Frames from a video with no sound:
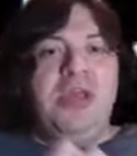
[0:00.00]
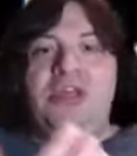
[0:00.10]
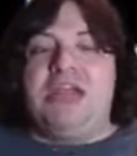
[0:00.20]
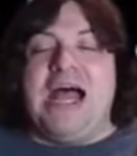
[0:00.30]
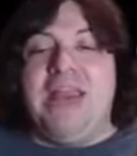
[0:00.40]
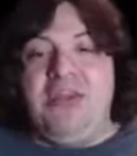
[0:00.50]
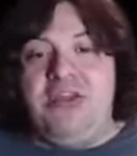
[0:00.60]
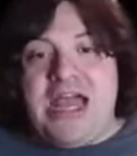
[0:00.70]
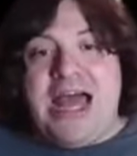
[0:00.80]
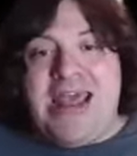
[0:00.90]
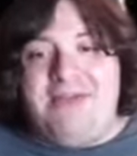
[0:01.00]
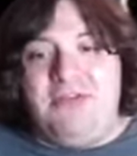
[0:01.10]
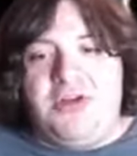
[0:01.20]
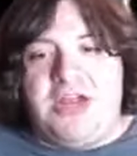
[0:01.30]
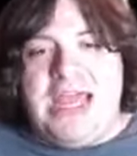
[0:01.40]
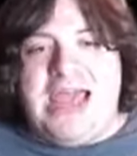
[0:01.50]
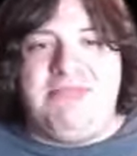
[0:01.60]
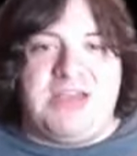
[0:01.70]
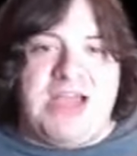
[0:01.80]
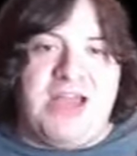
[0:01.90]
you got you got to you're going to have
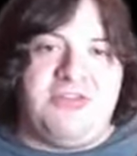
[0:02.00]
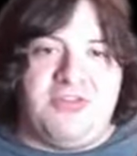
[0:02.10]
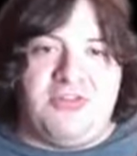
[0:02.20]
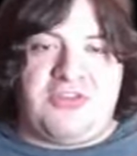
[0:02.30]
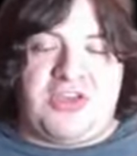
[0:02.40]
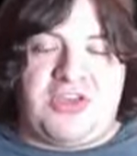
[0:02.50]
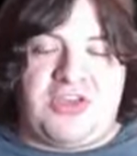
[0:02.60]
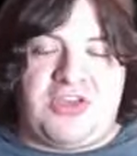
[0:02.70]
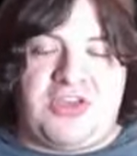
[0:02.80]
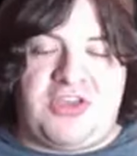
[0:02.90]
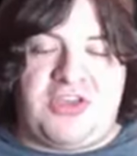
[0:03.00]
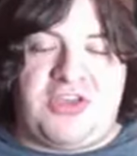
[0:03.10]
to kind of search carefully